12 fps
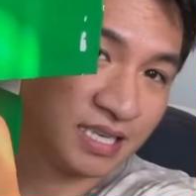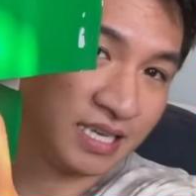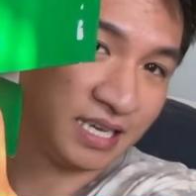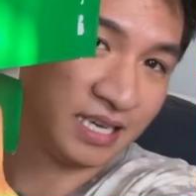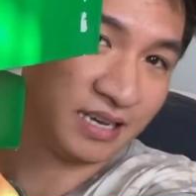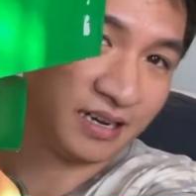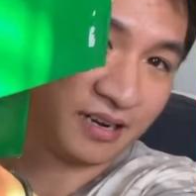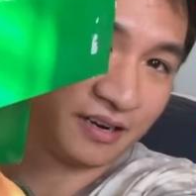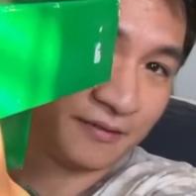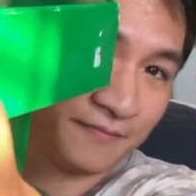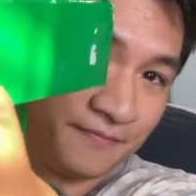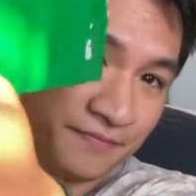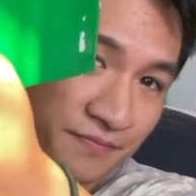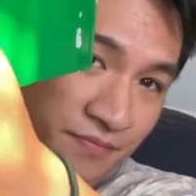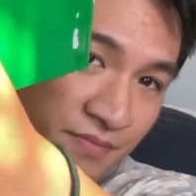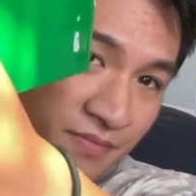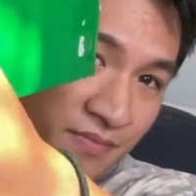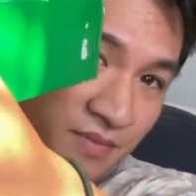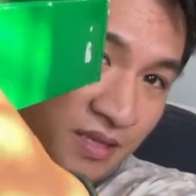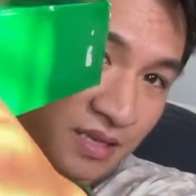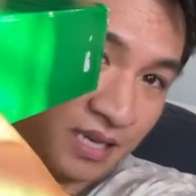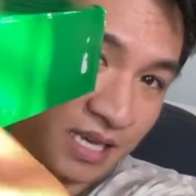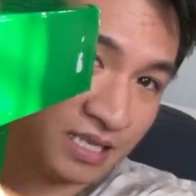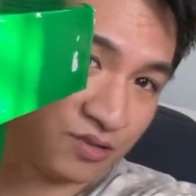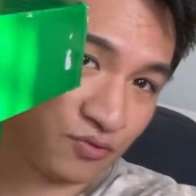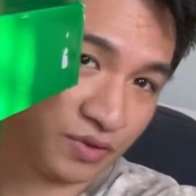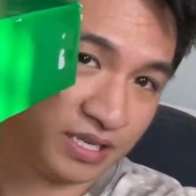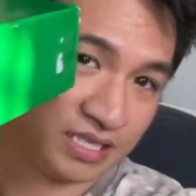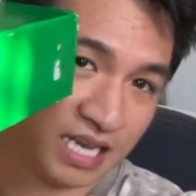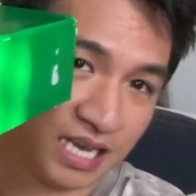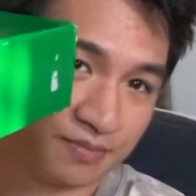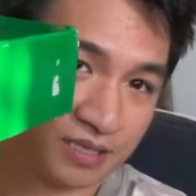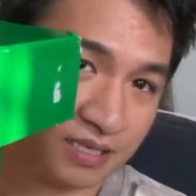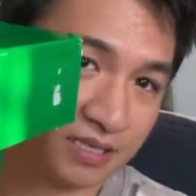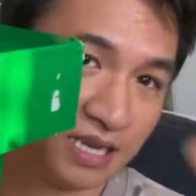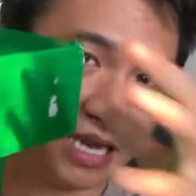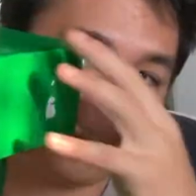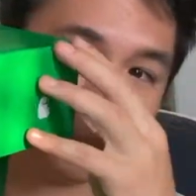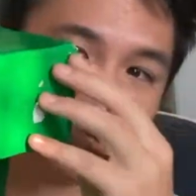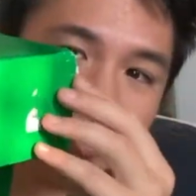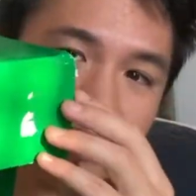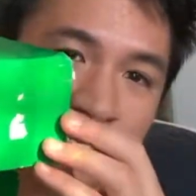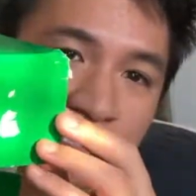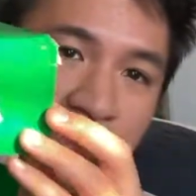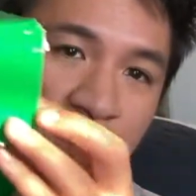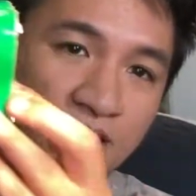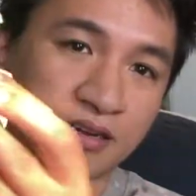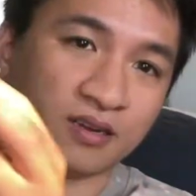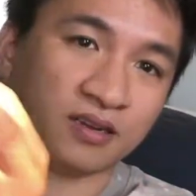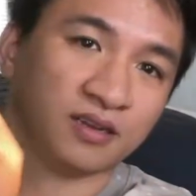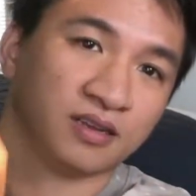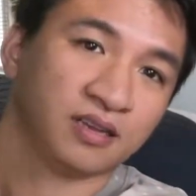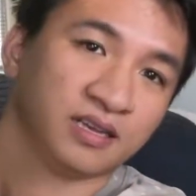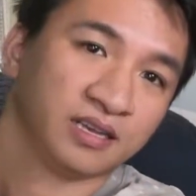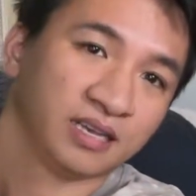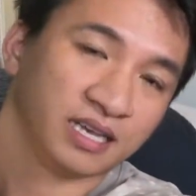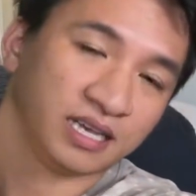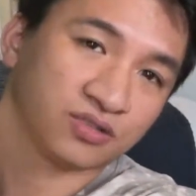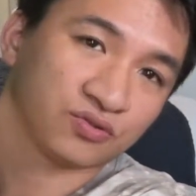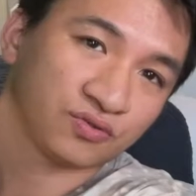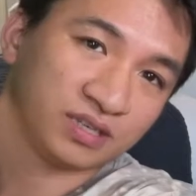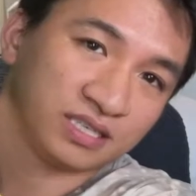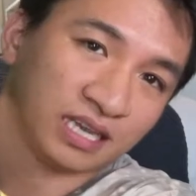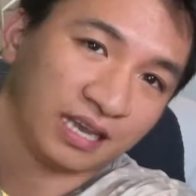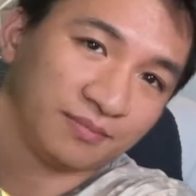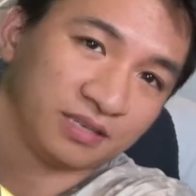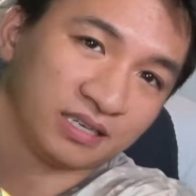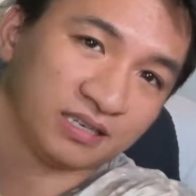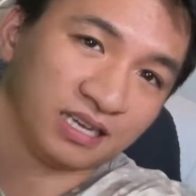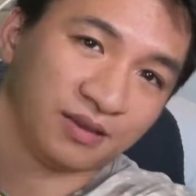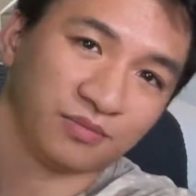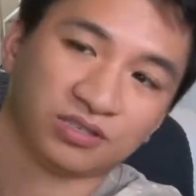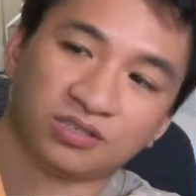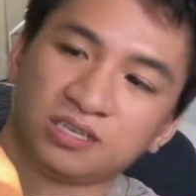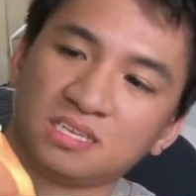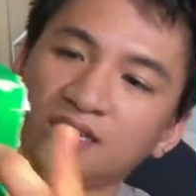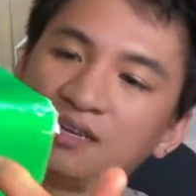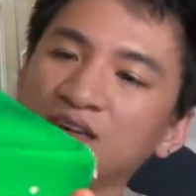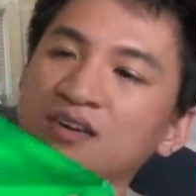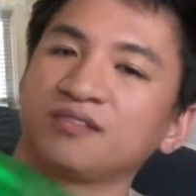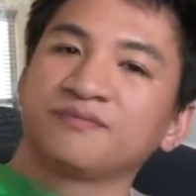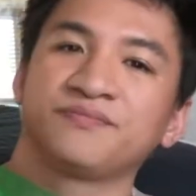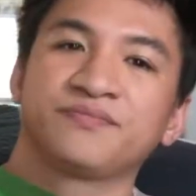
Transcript: here, it's retaped and damaged here. It's retaped and damaged here.